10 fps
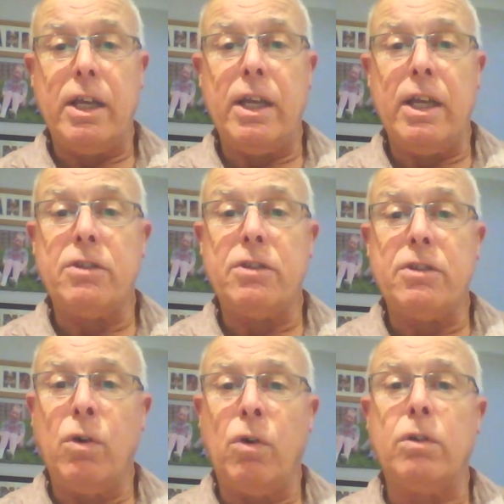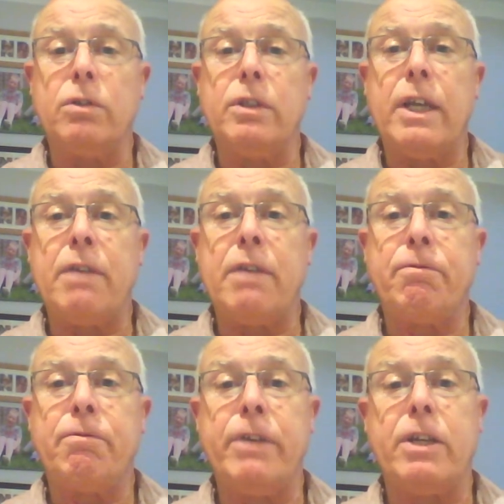it's not a
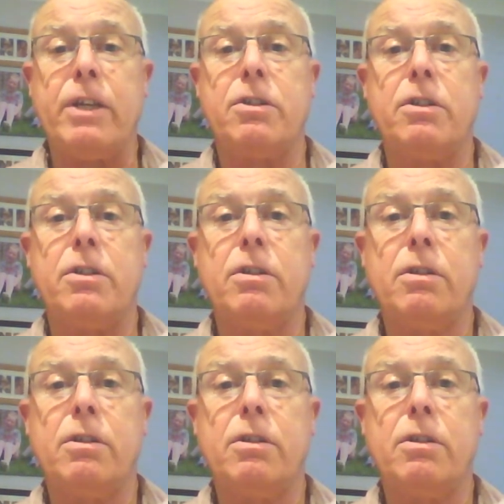fixed